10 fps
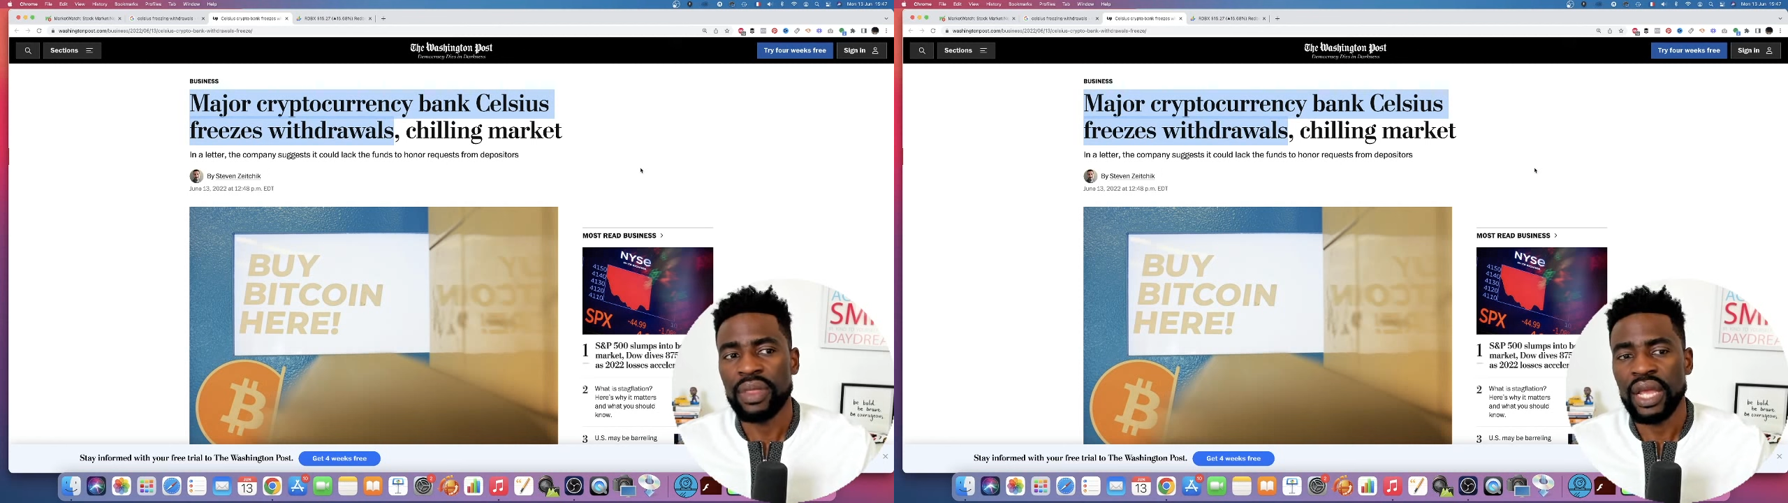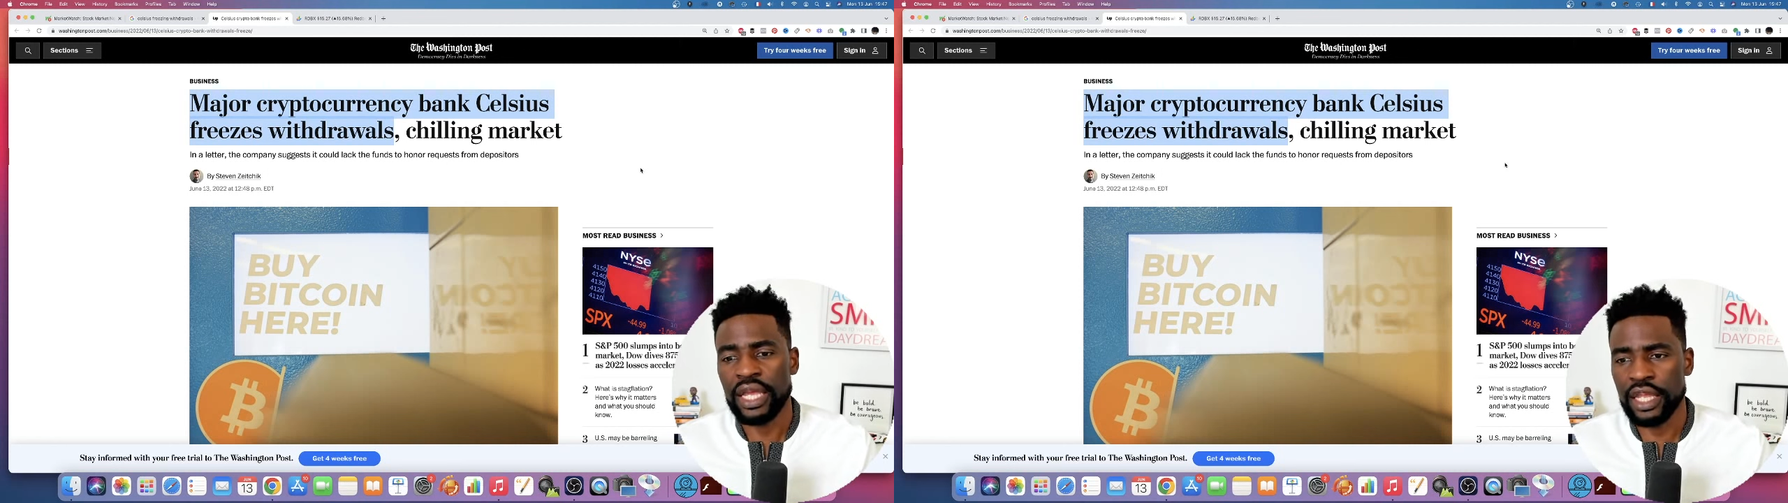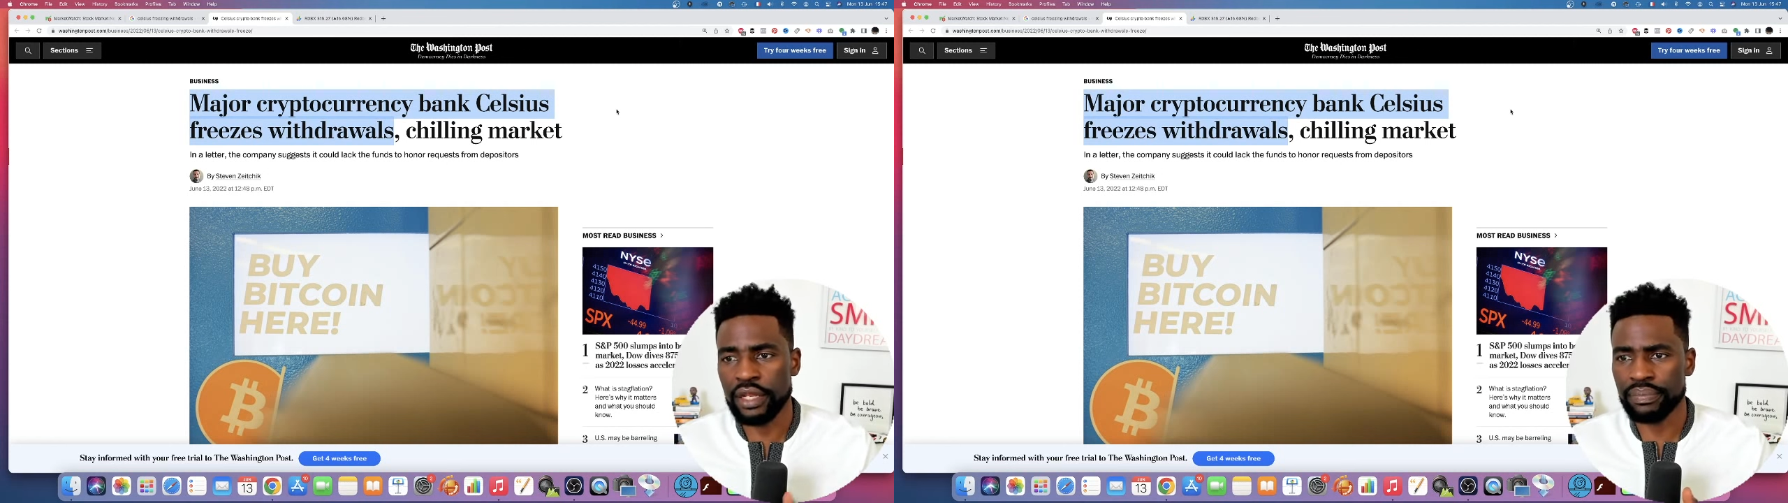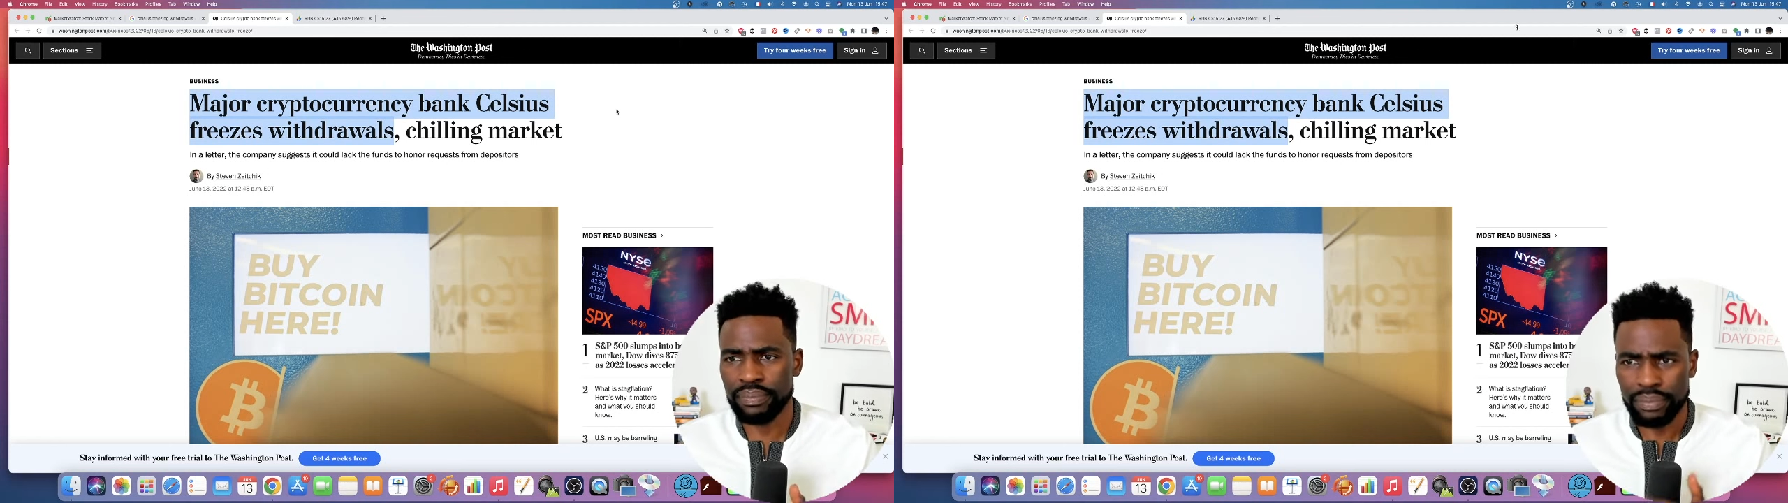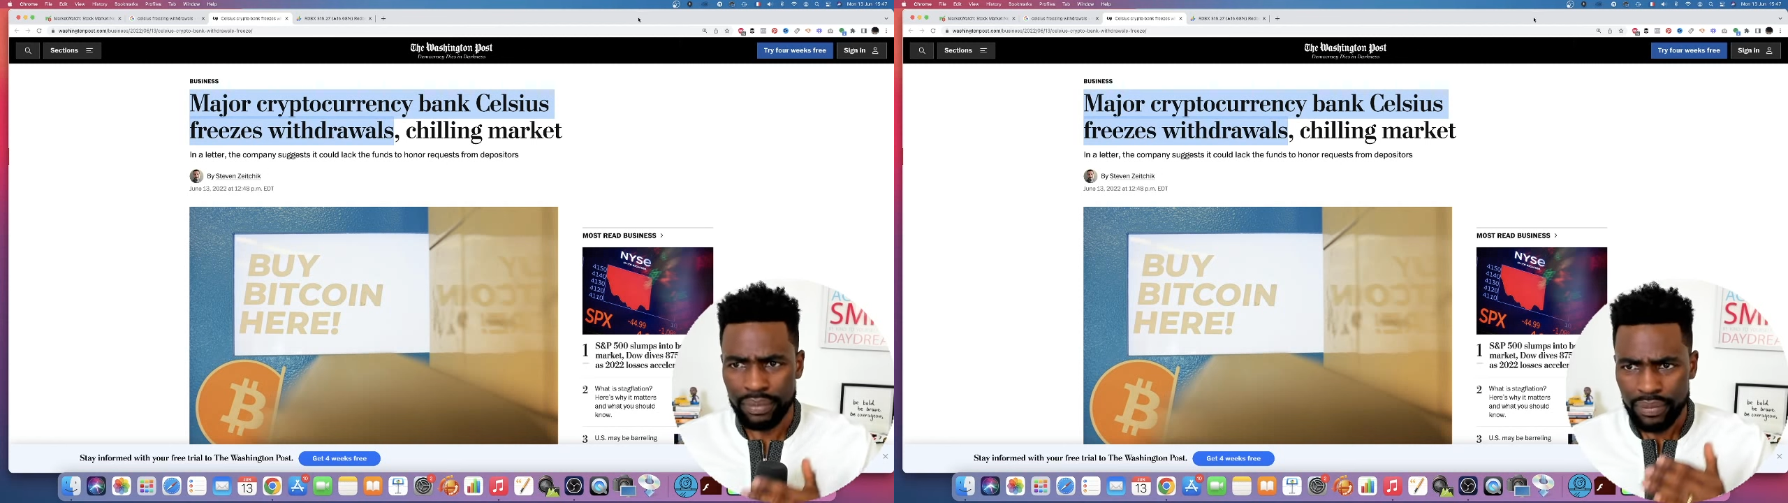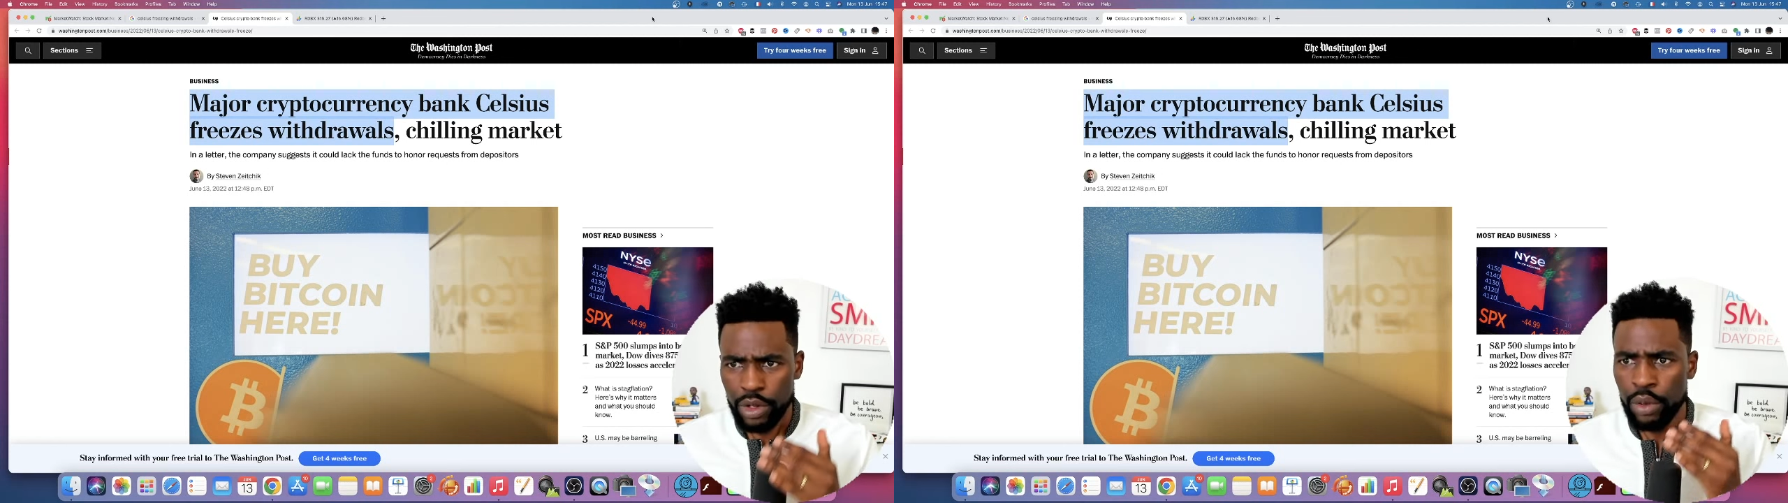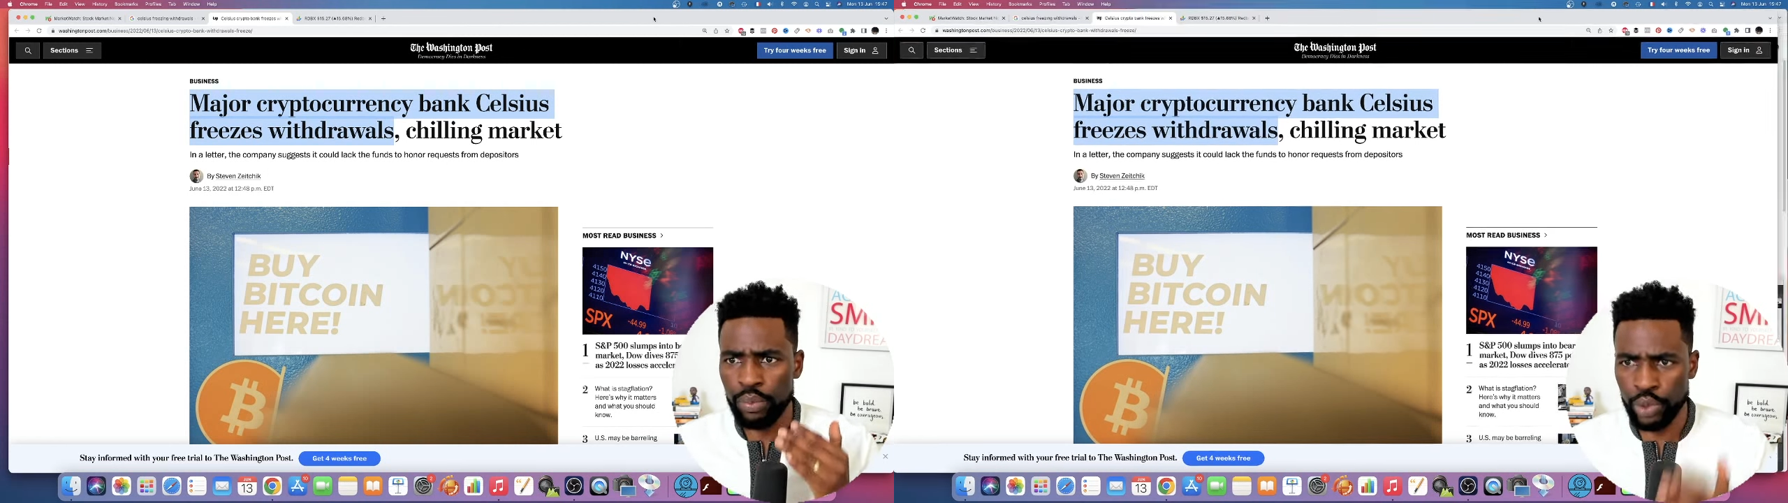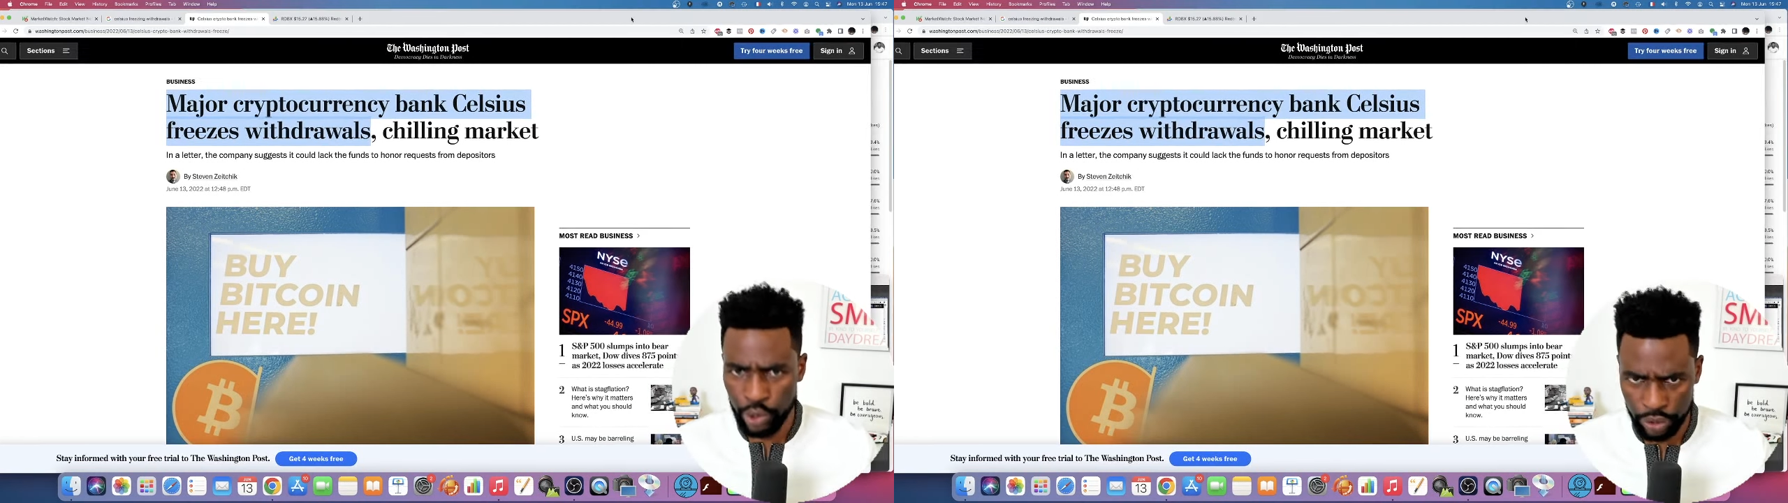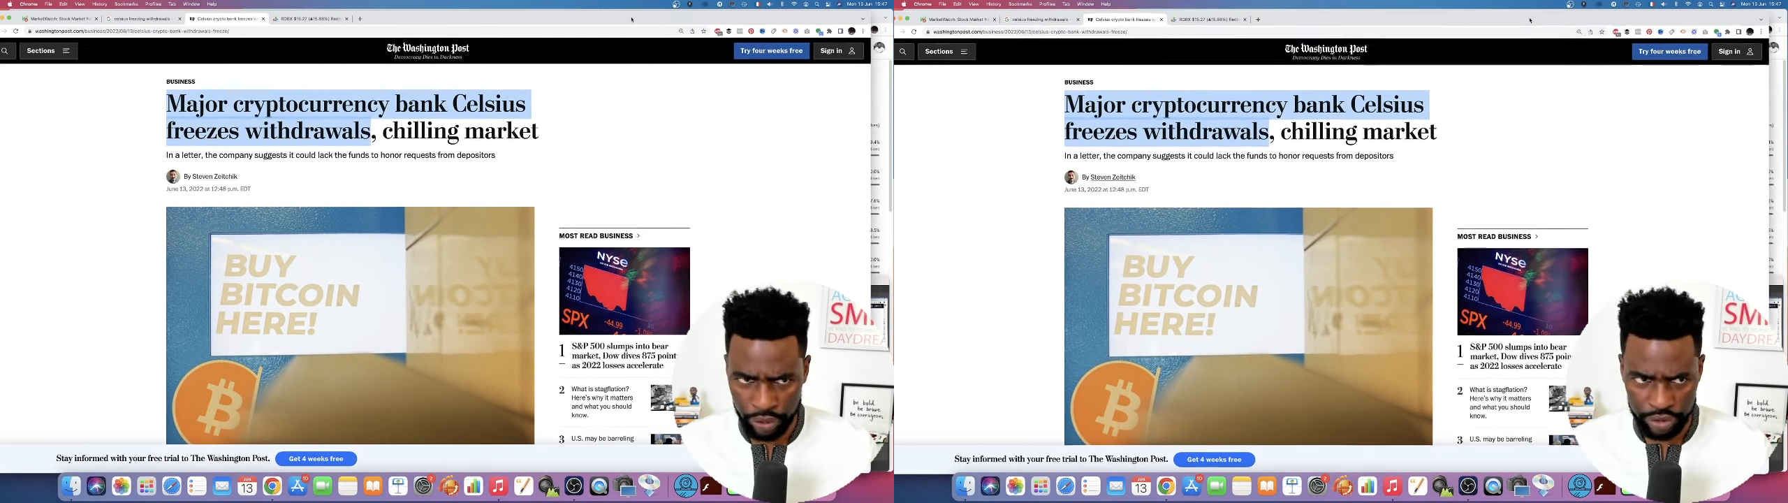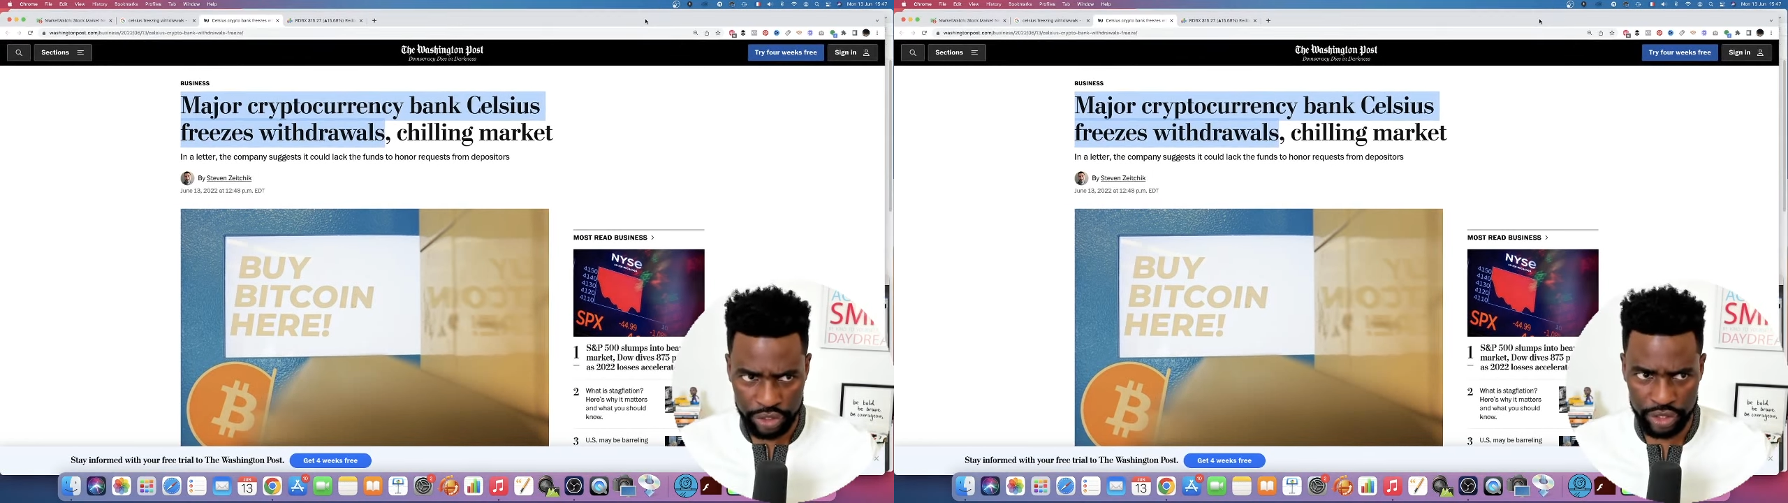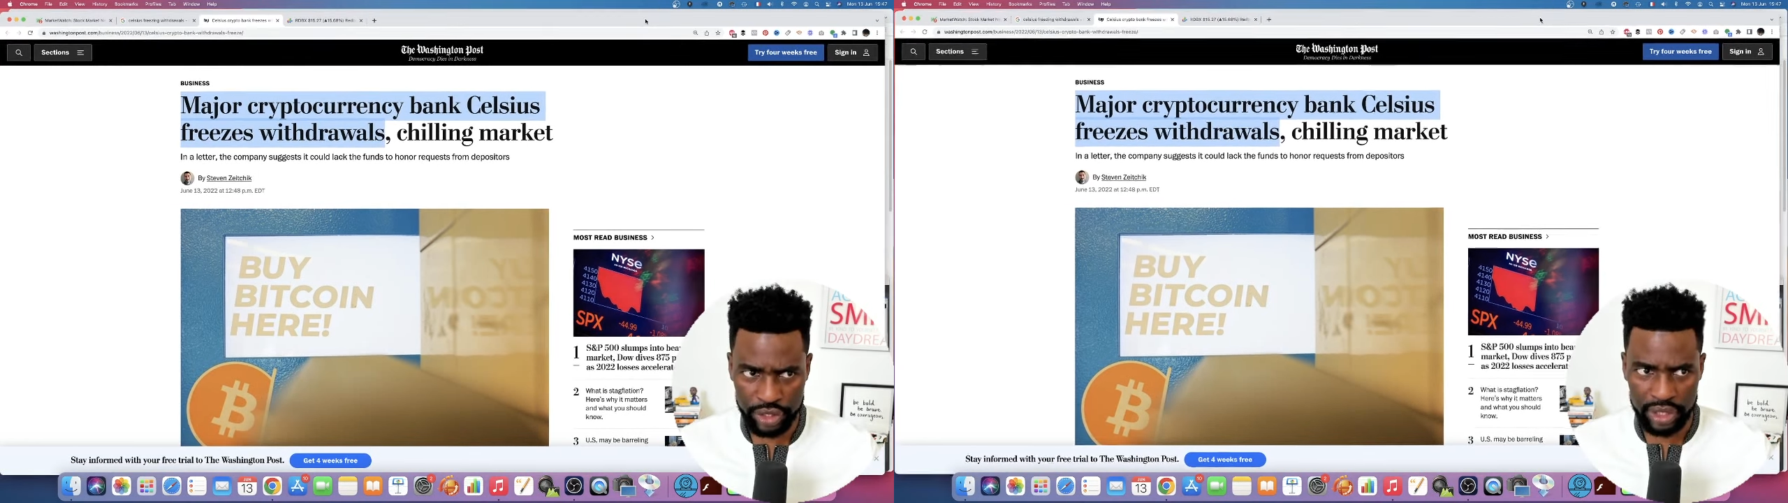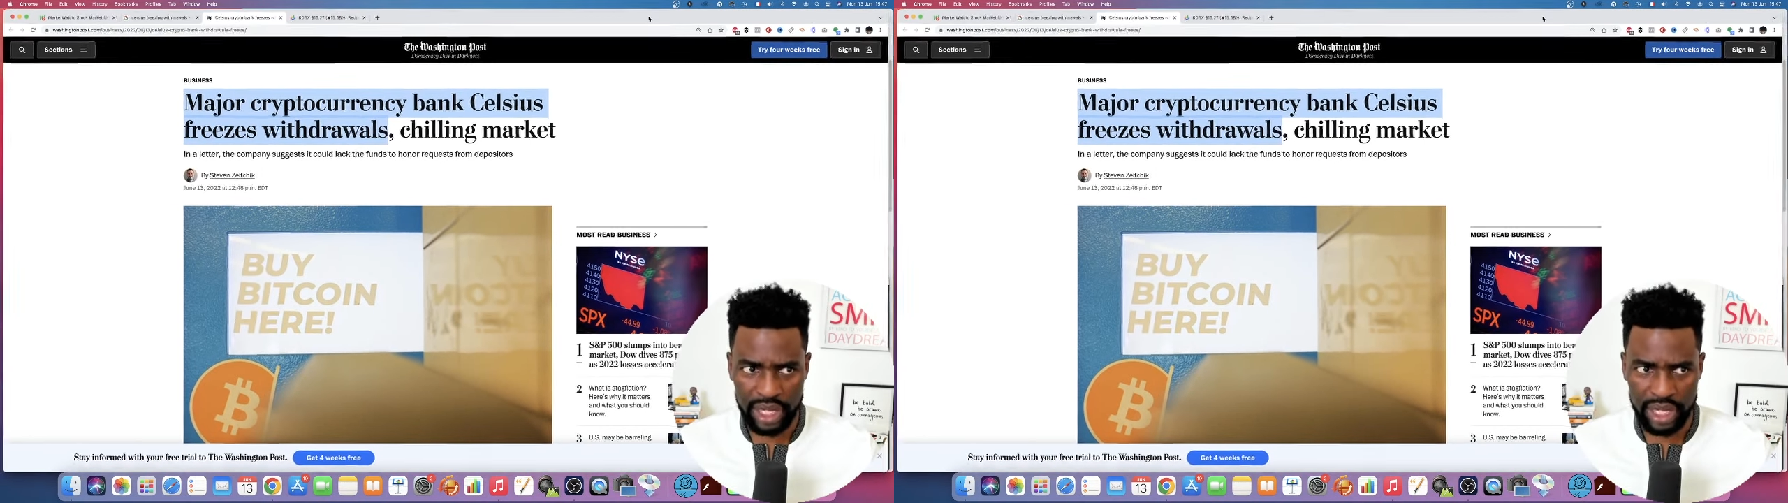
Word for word: in brokers